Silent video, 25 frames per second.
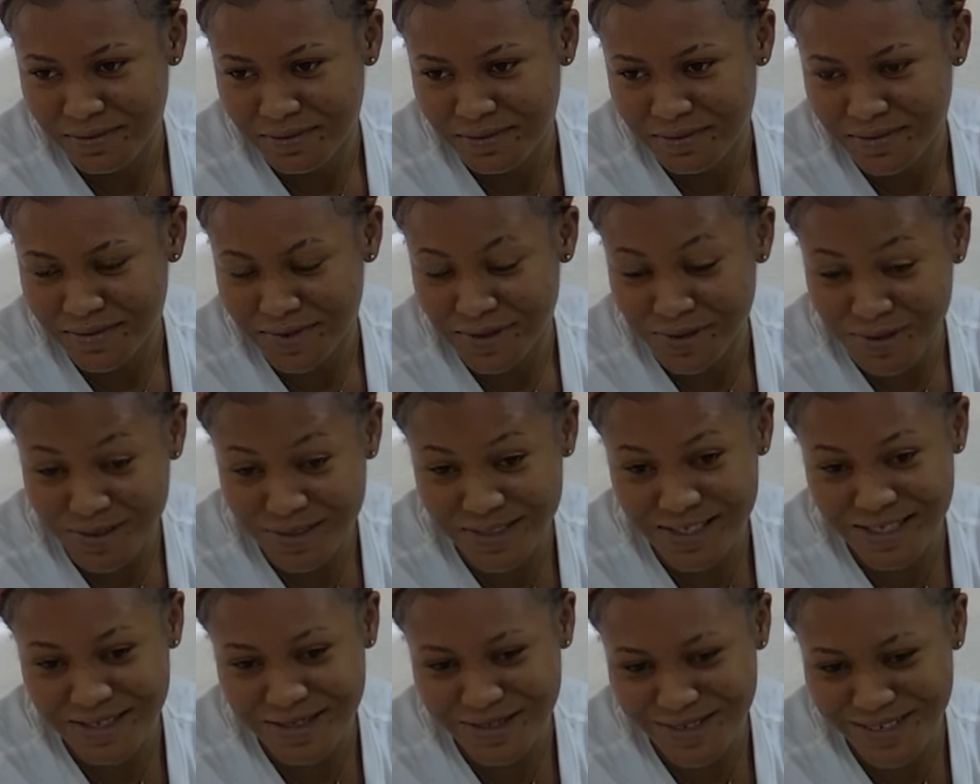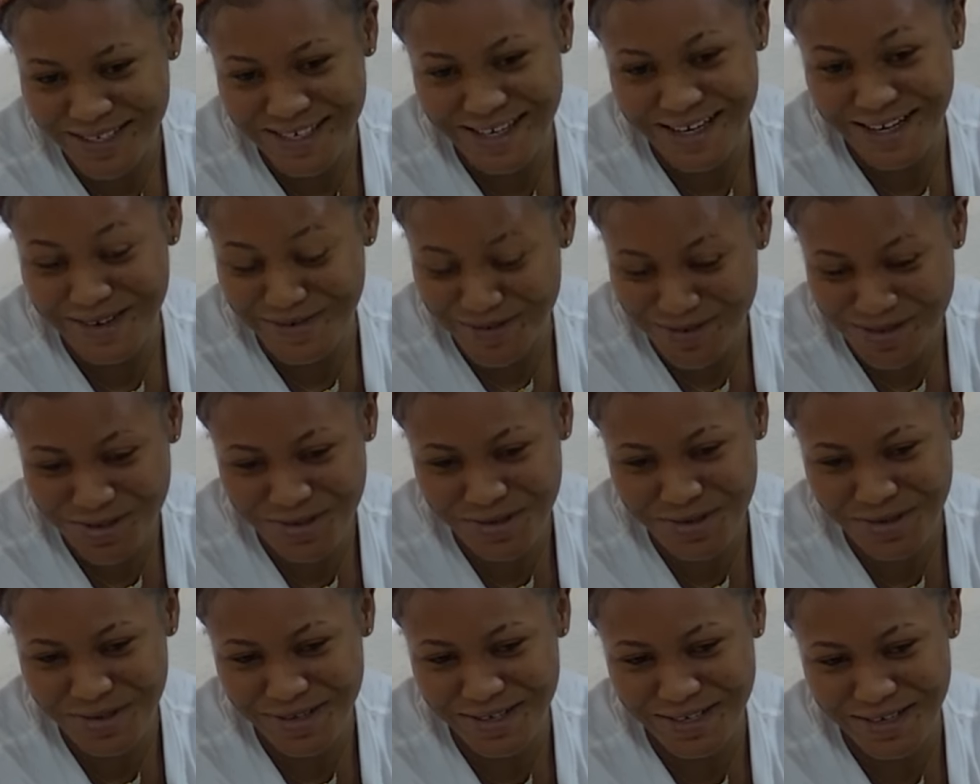He was just looking at he was
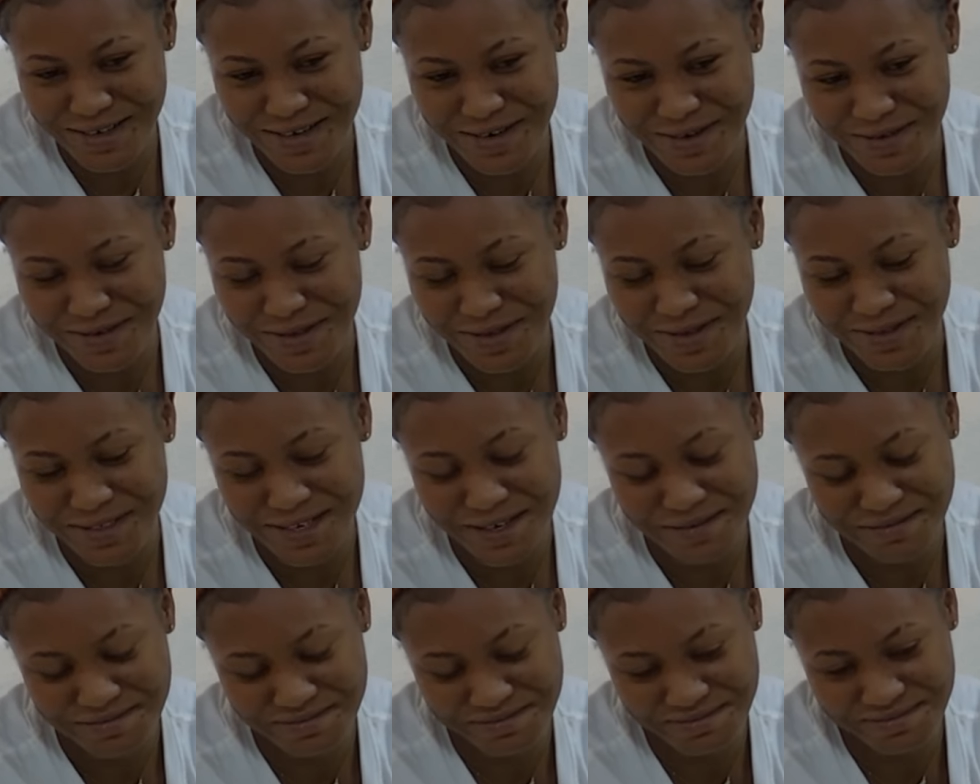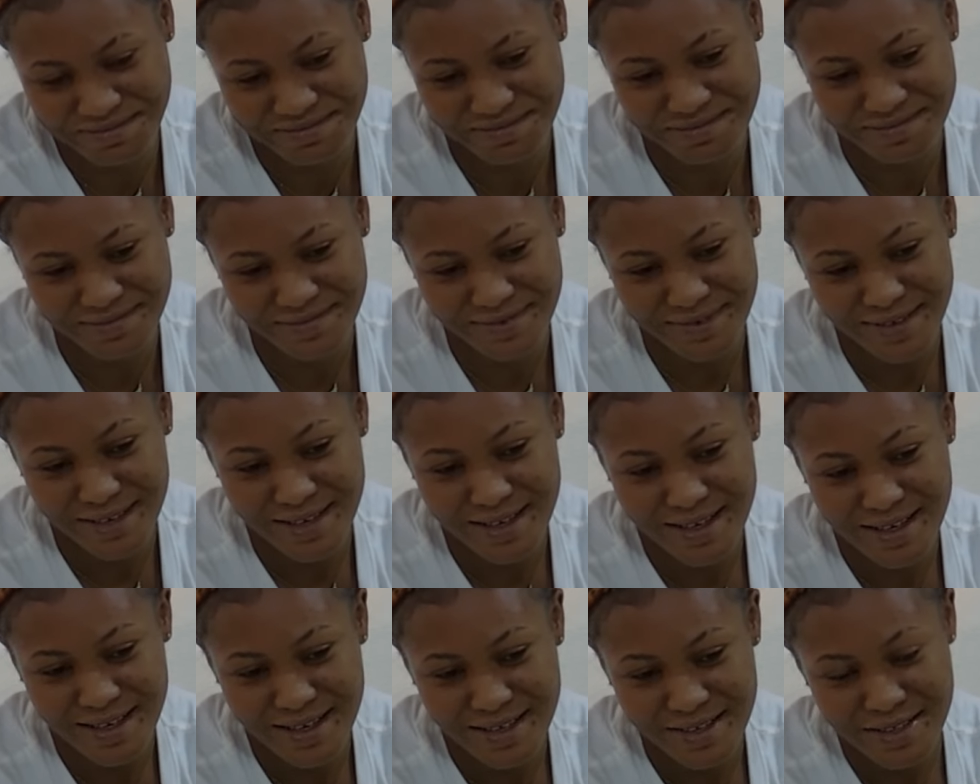also looking at him, so I was like, hmm.
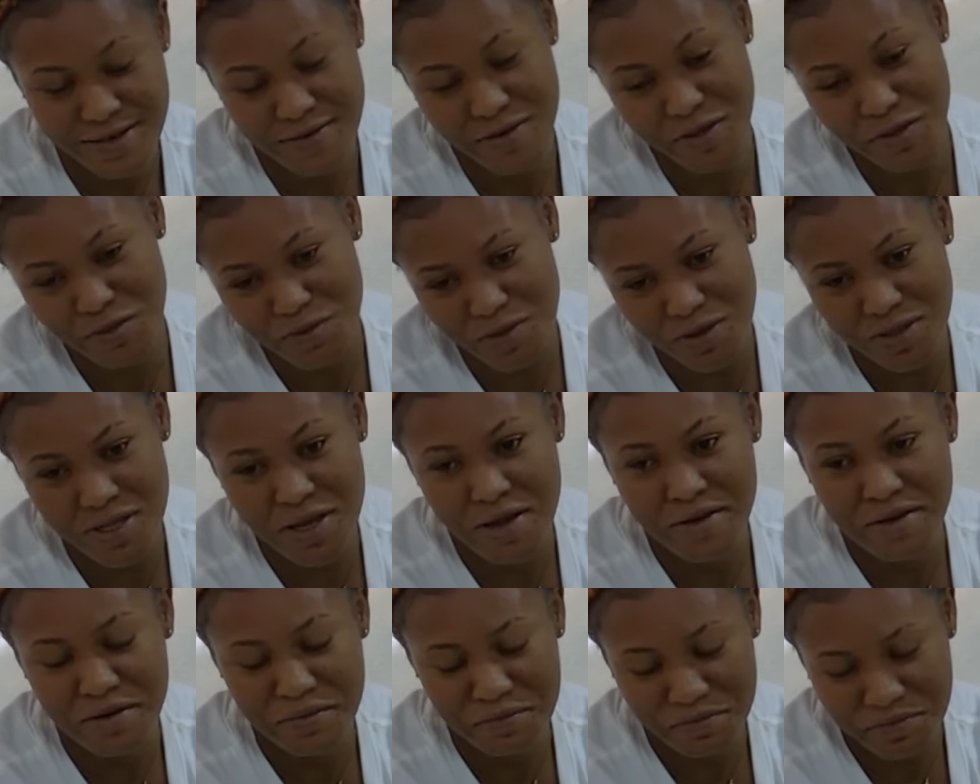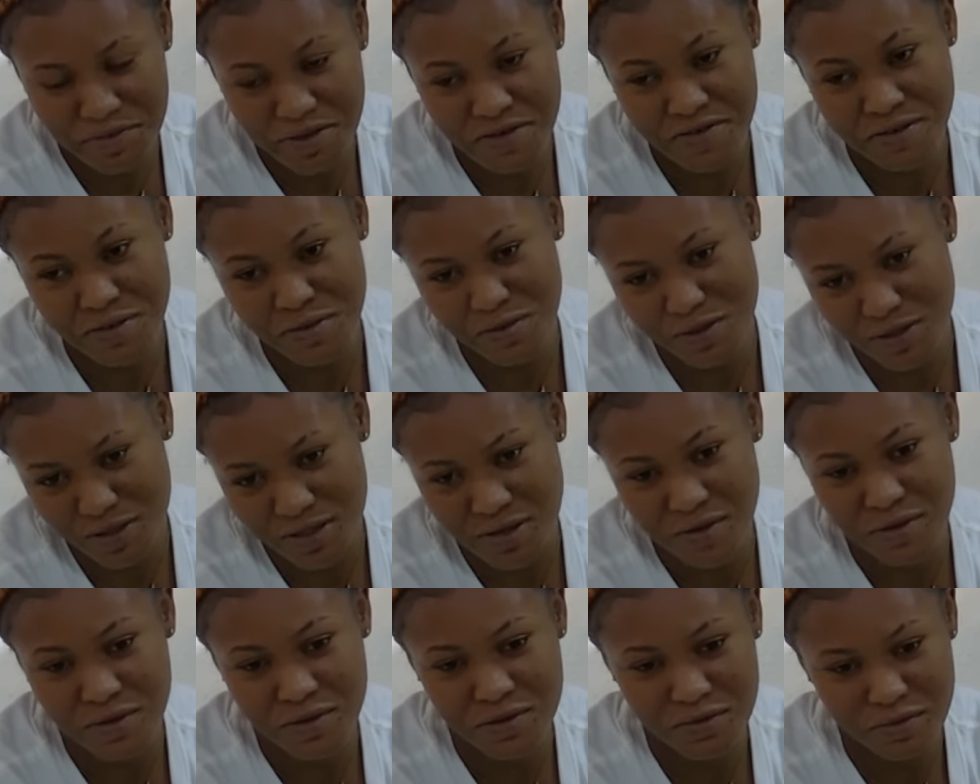So every small thing I would do, every small thing
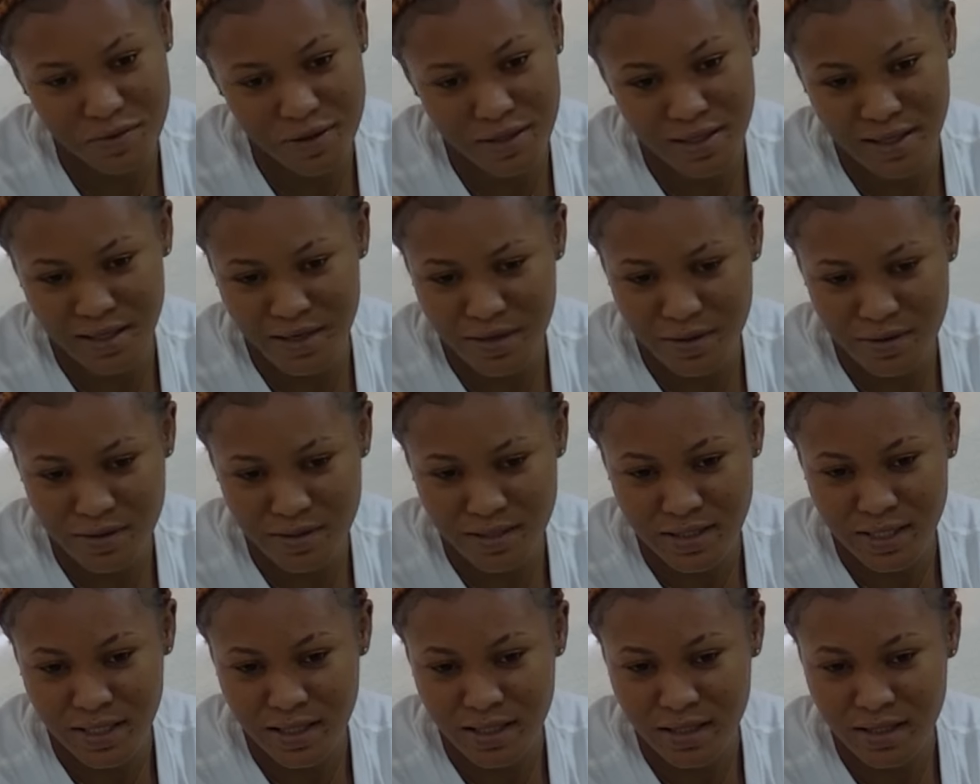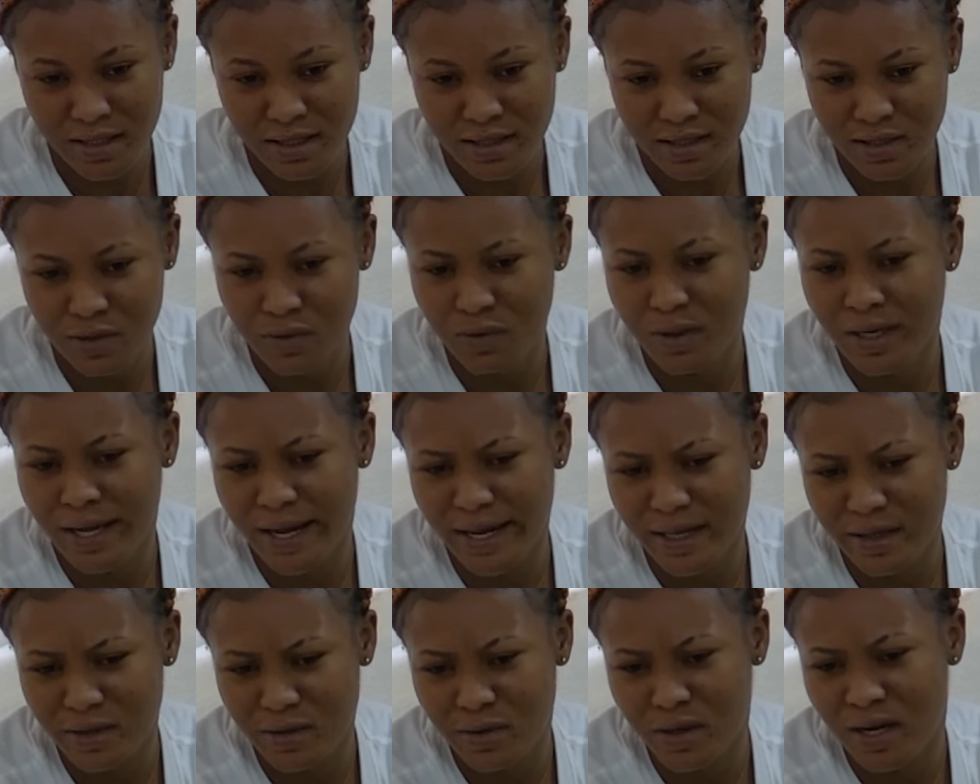I would do, the girl was like, she would
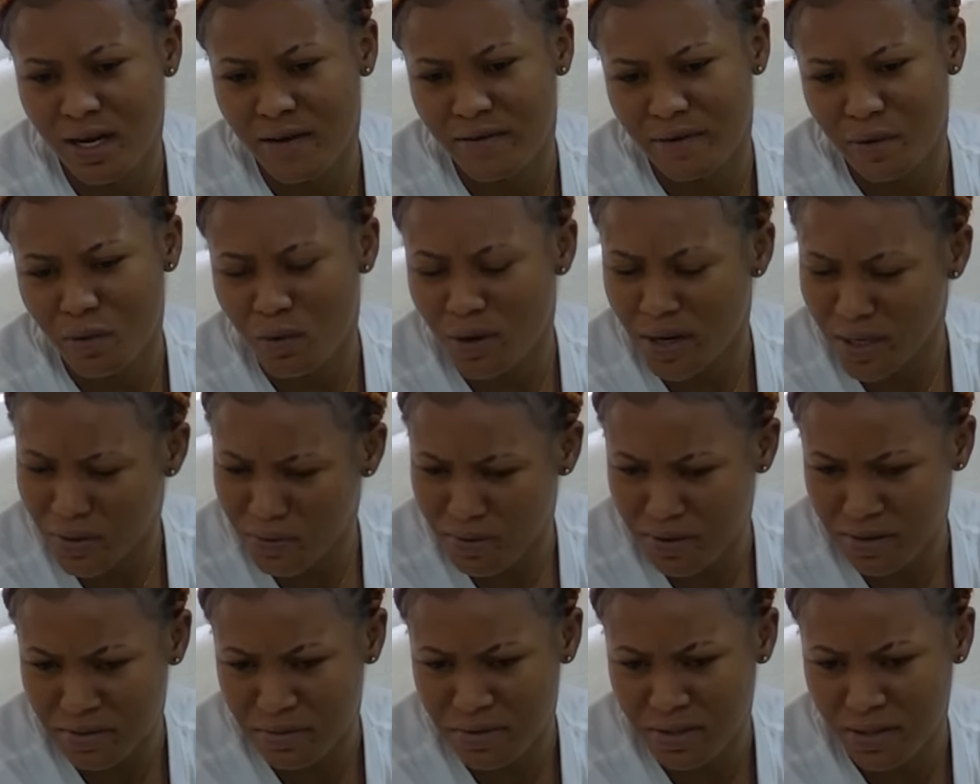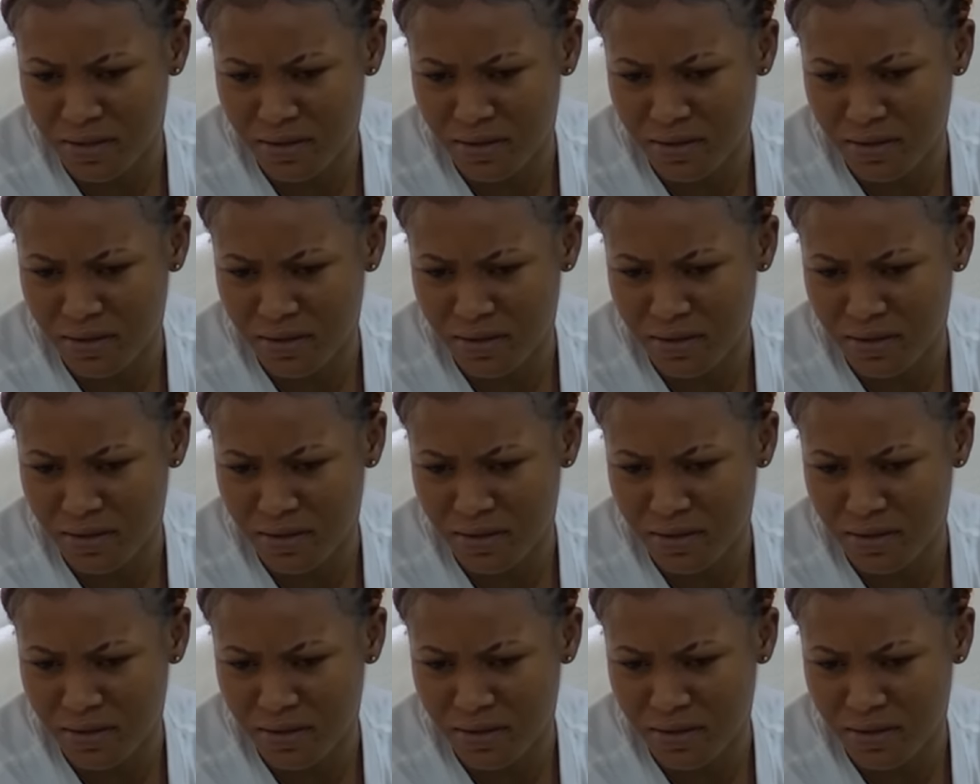like to have a word with me